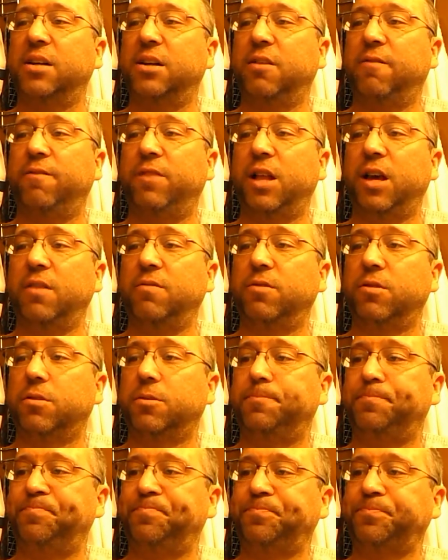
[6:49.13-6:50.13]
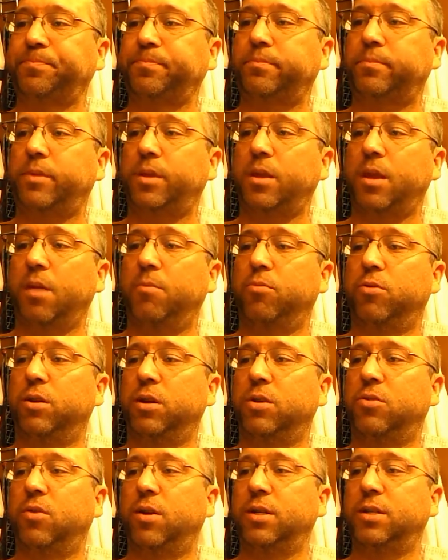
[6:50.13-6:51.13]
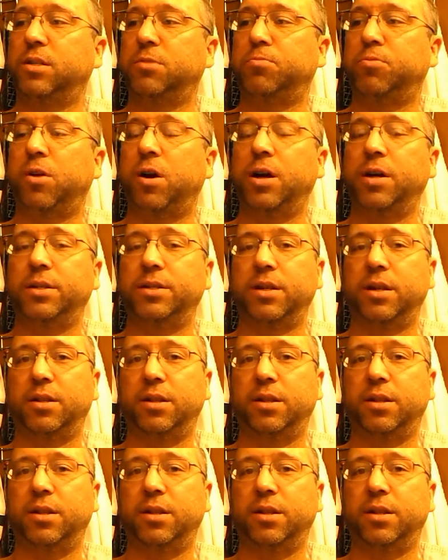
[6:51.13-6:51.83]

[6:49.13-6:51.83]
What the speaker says: Good flavor. Pretty quite surprised.